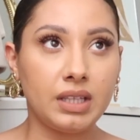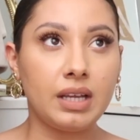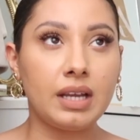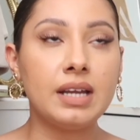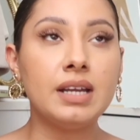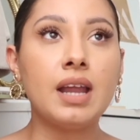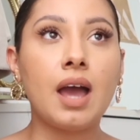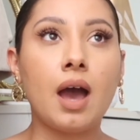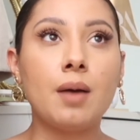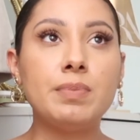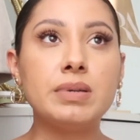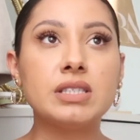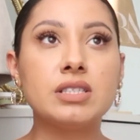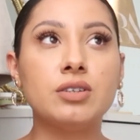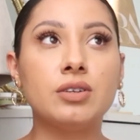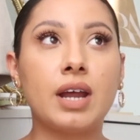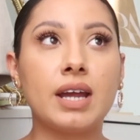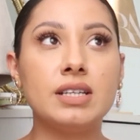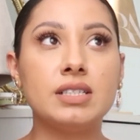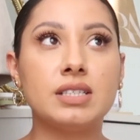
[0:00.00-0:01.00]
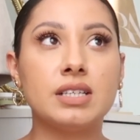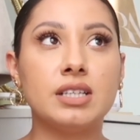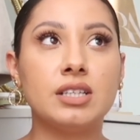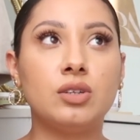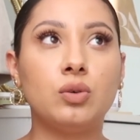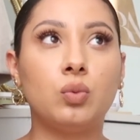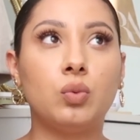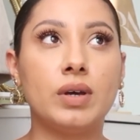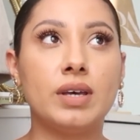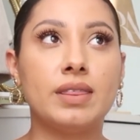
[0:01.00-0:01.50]
an episode I
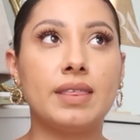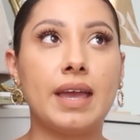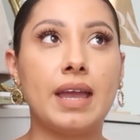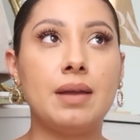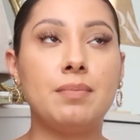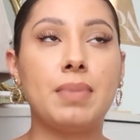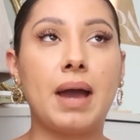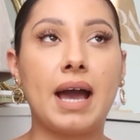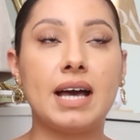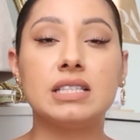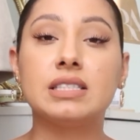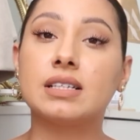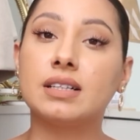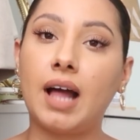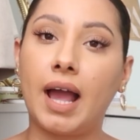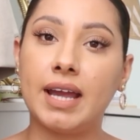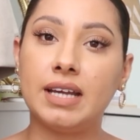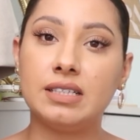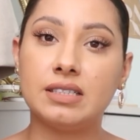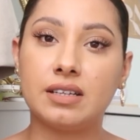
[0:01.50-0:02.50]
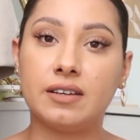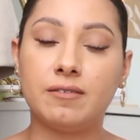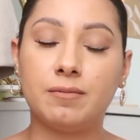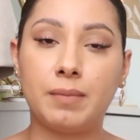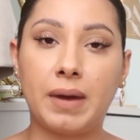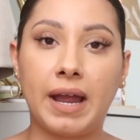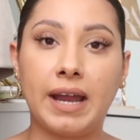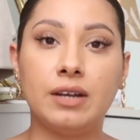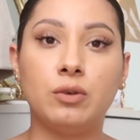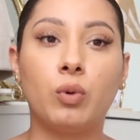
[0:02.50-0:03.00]
did with a past client of
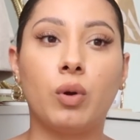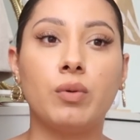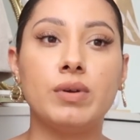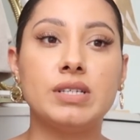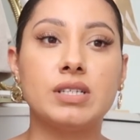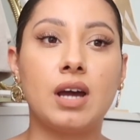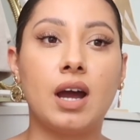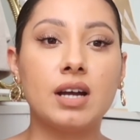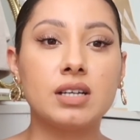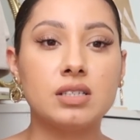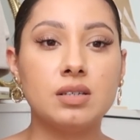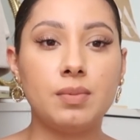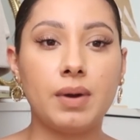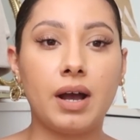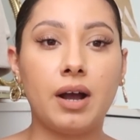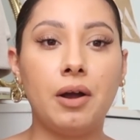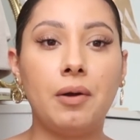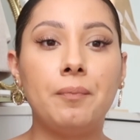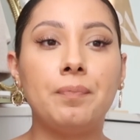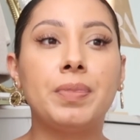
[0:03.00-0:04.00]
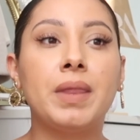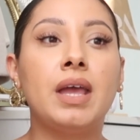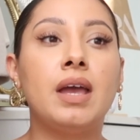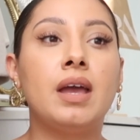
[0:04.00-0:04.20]
mine where we talked about